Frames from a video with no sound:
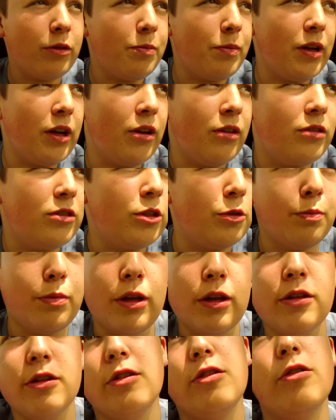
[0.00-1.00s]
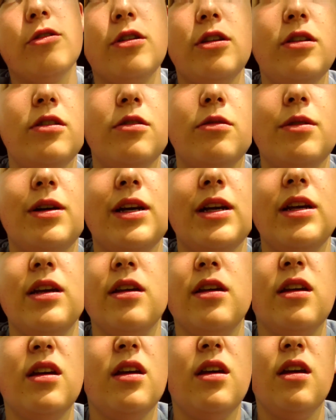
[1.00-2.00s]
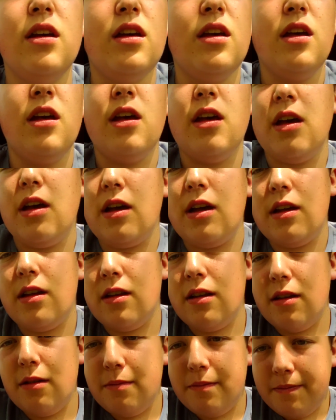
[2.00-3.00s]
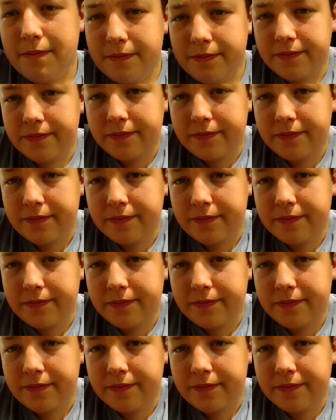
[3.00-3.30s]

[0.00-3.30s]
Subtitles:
was blowing, it was just blowing the doggies away, and